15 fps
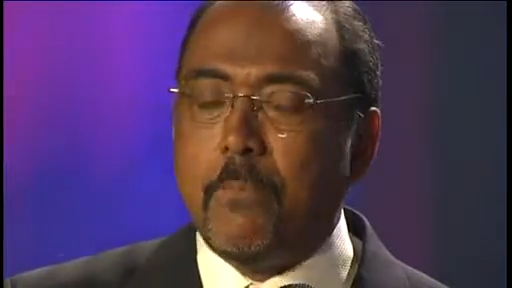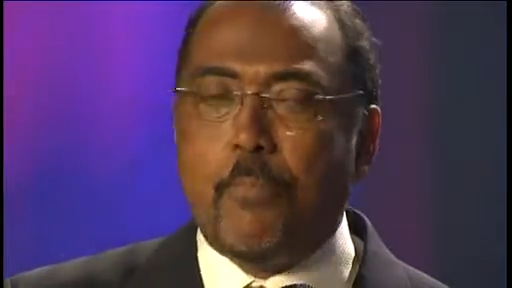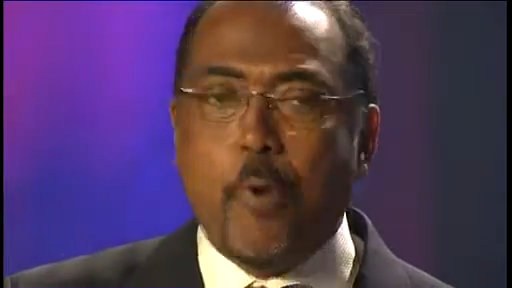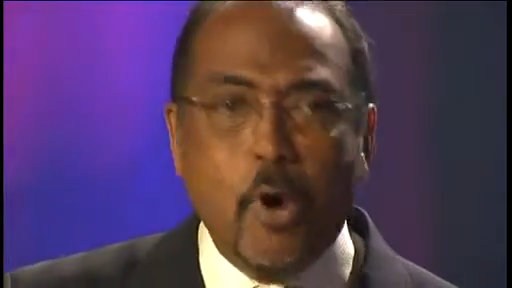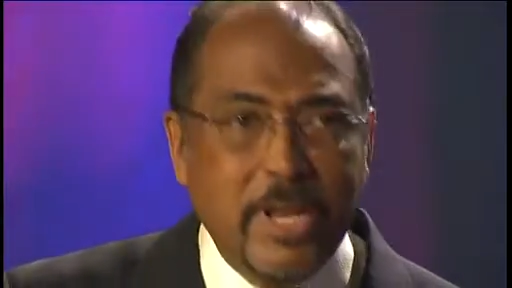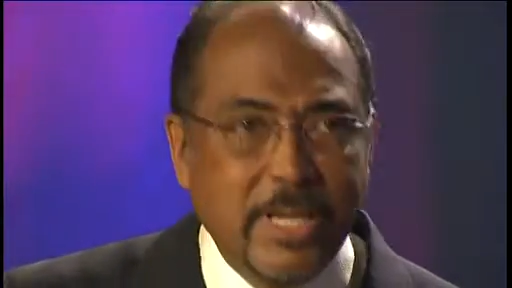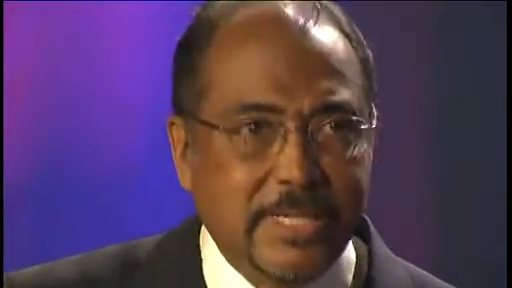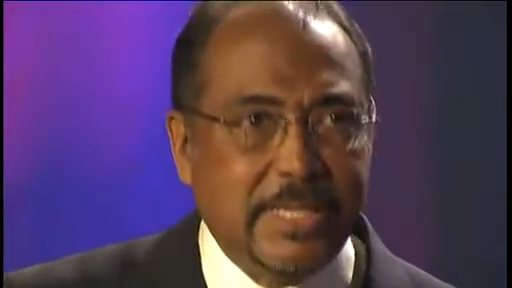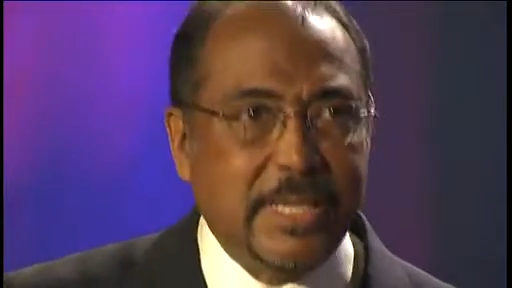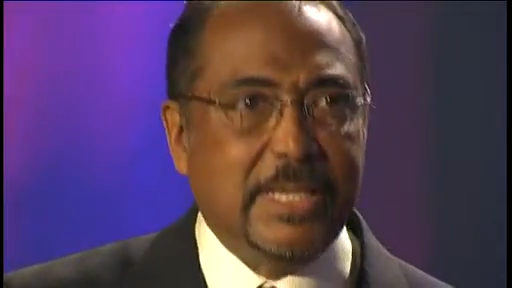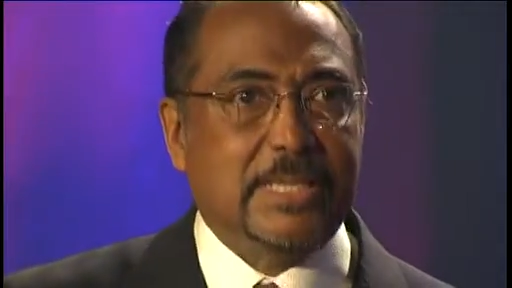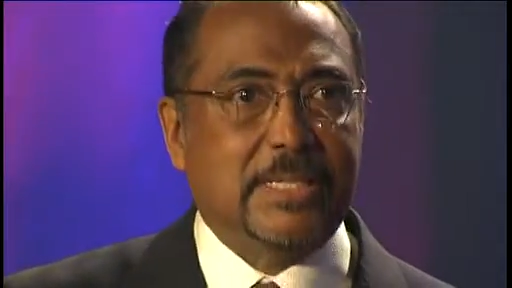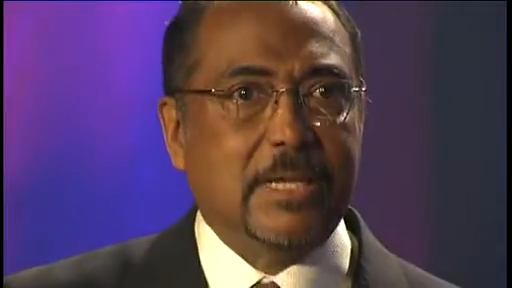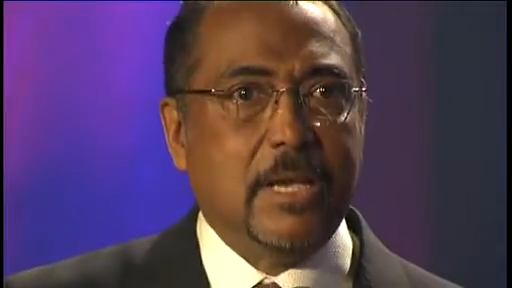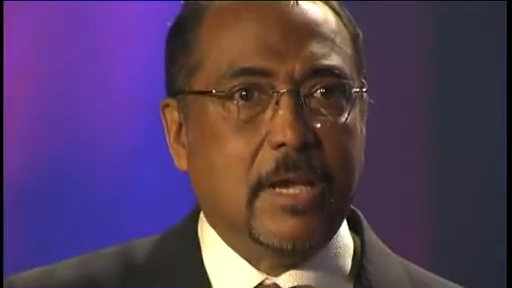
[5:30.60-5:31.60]

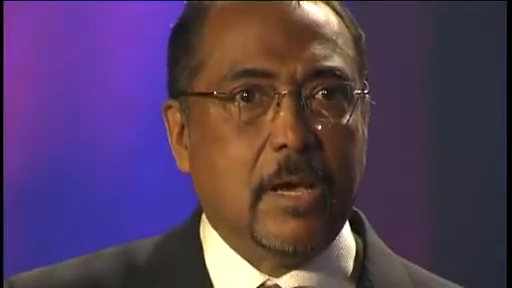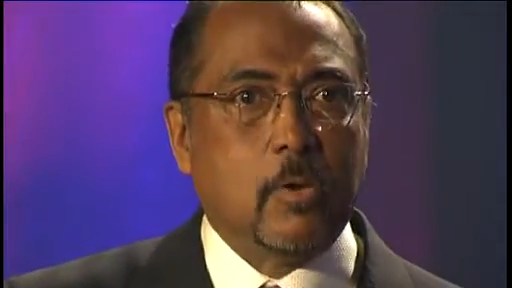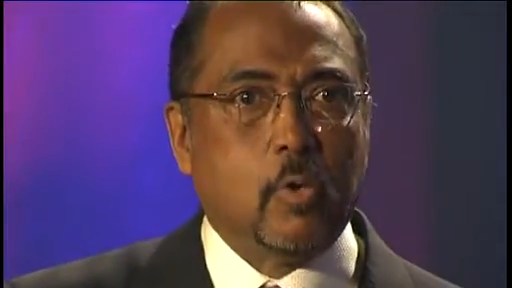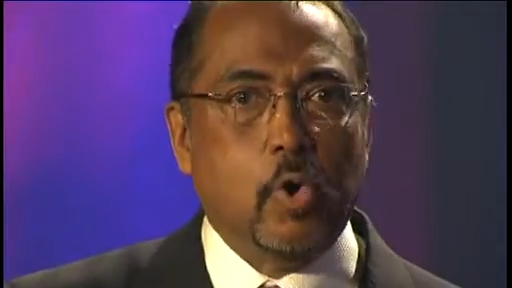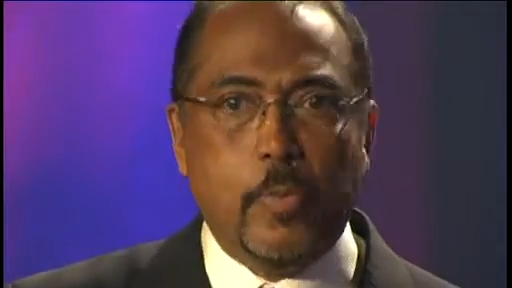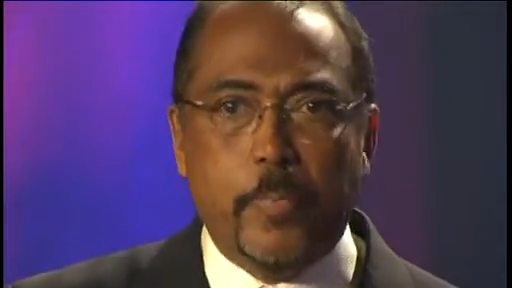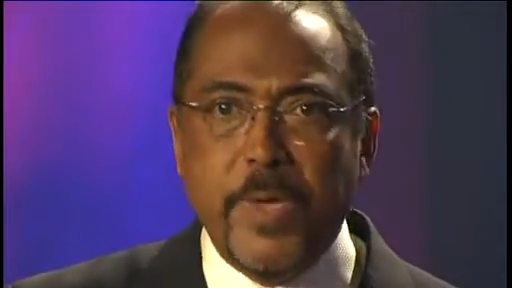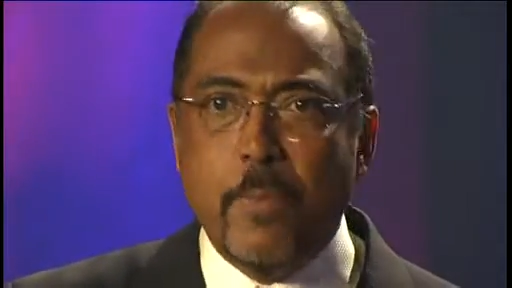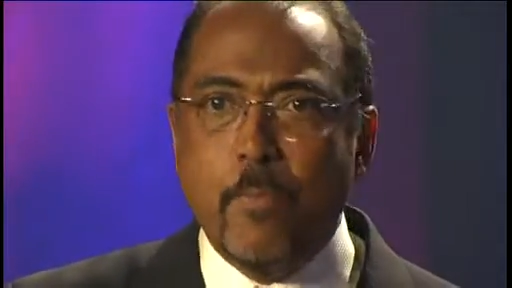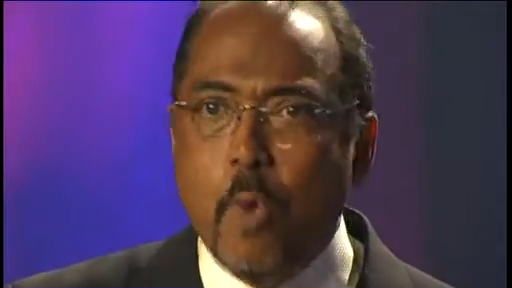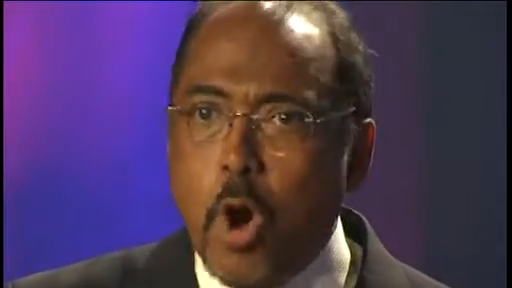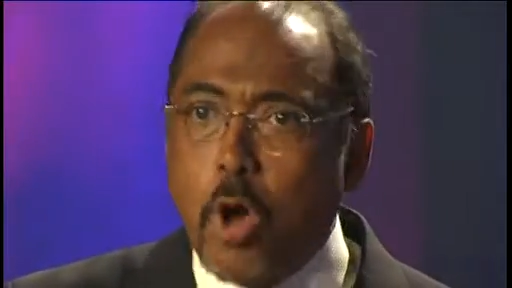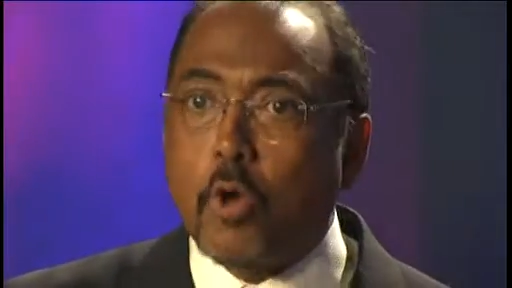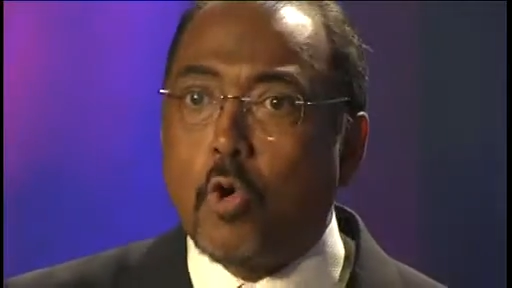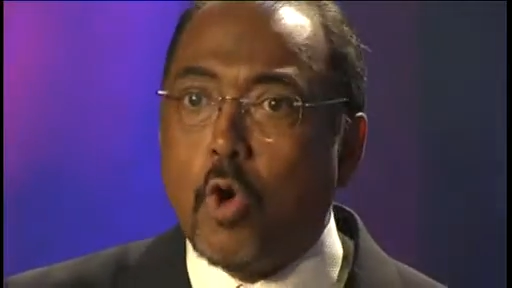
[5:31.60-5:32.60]
policies could be
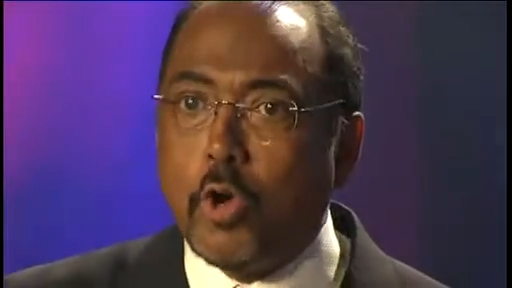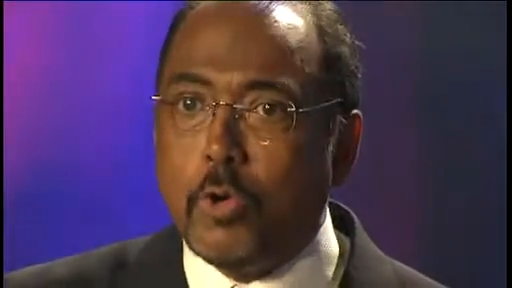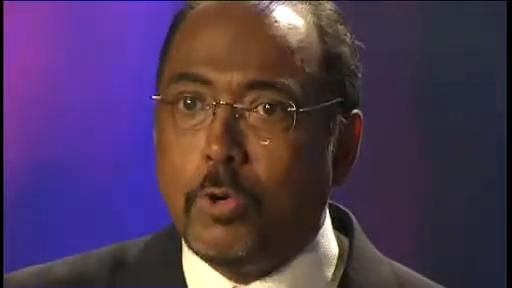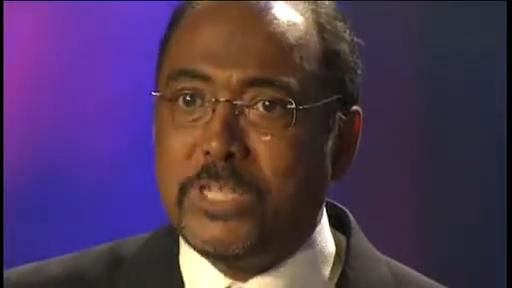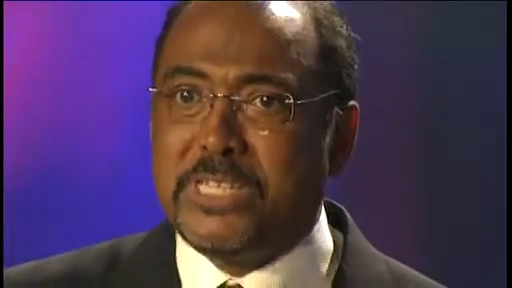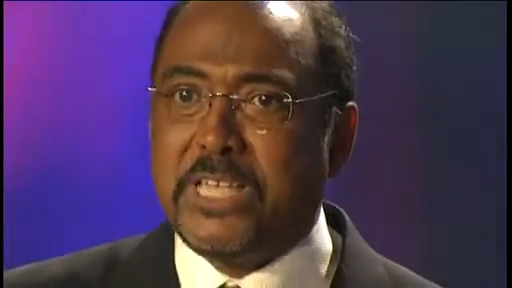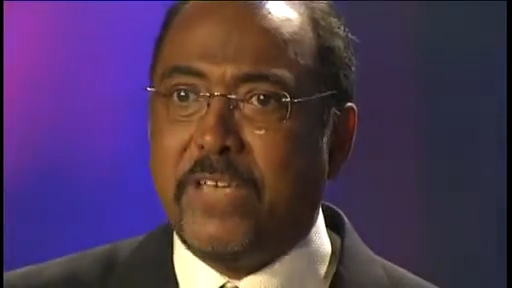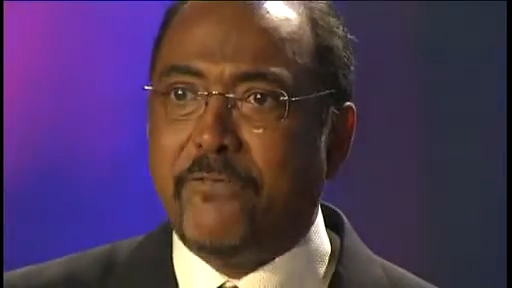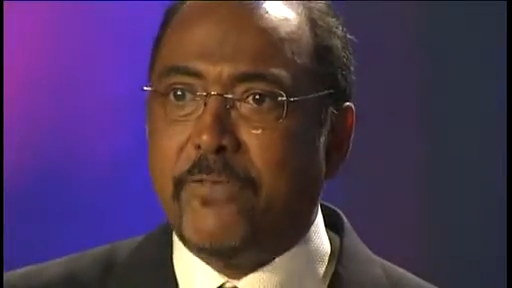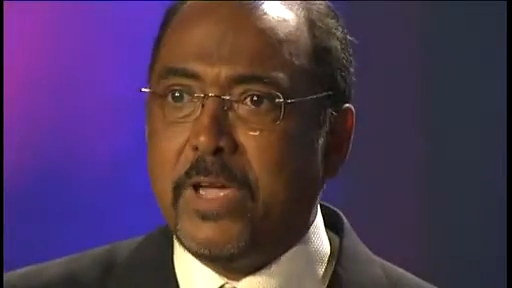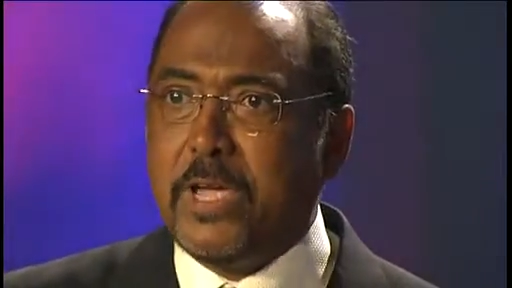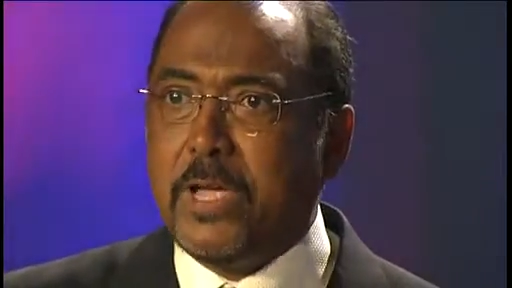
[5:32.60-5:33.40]
more conducive